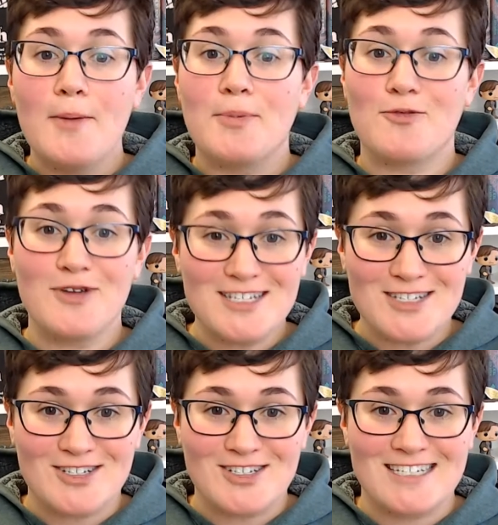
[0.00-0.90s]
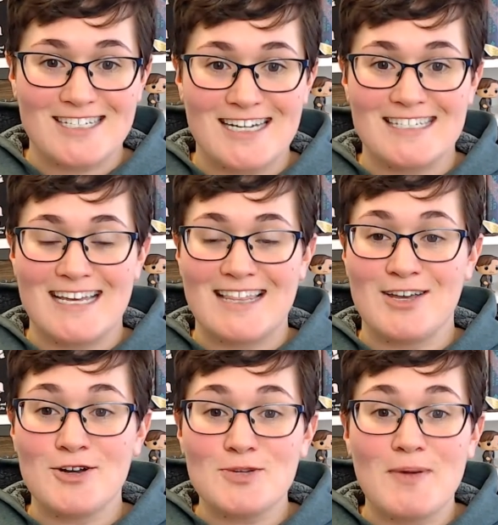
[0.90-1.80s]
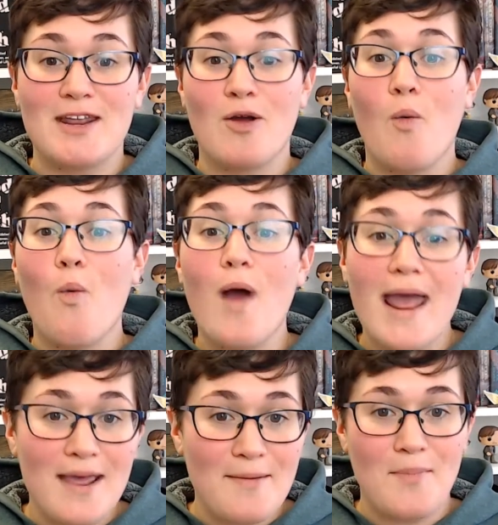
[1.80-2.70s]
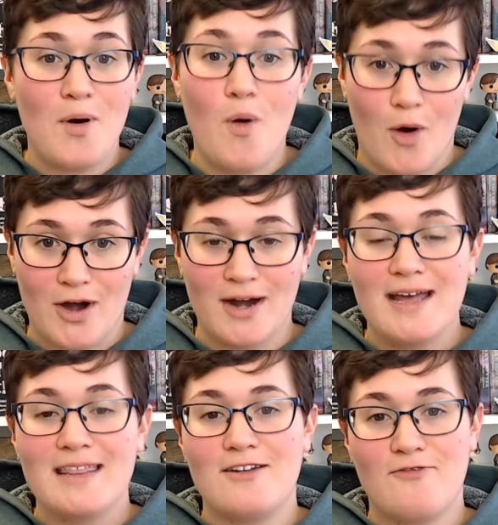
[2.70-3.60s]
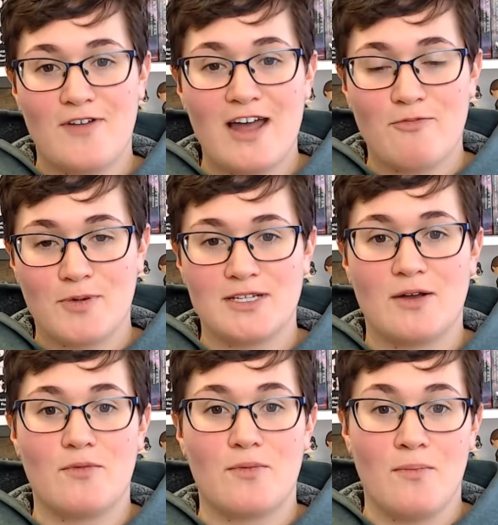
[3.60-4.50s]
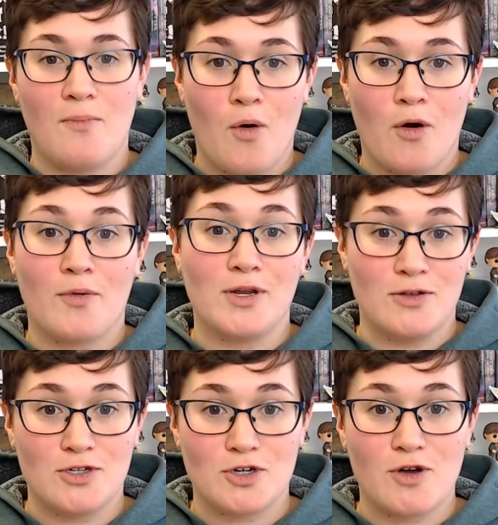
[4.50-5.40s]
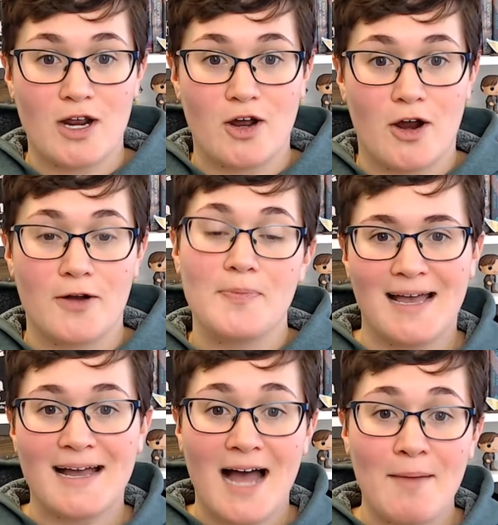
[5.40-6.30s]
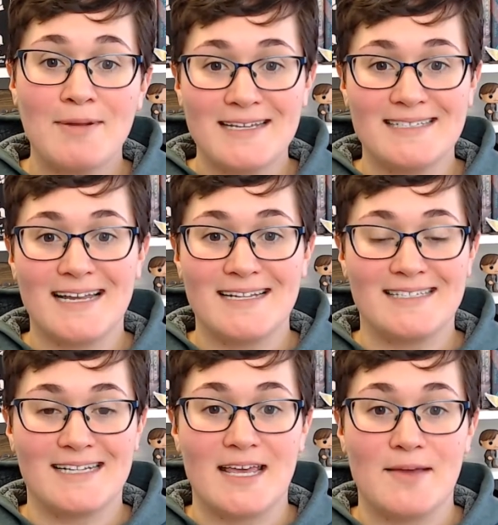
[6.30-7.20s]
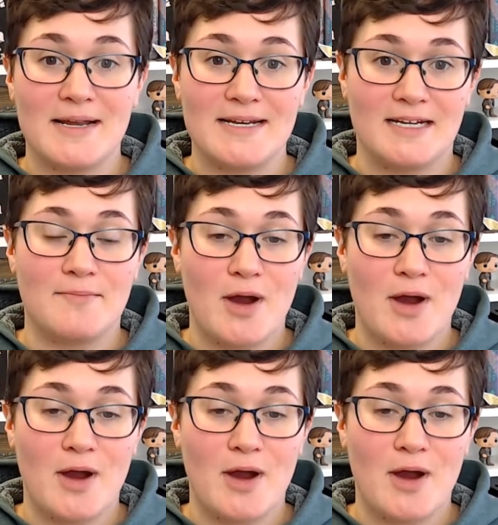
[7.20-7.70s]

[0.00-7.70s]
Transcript: But research is suggesting that you're spending way more than 5% more when you use your credit card. A commonly cited study by Dun &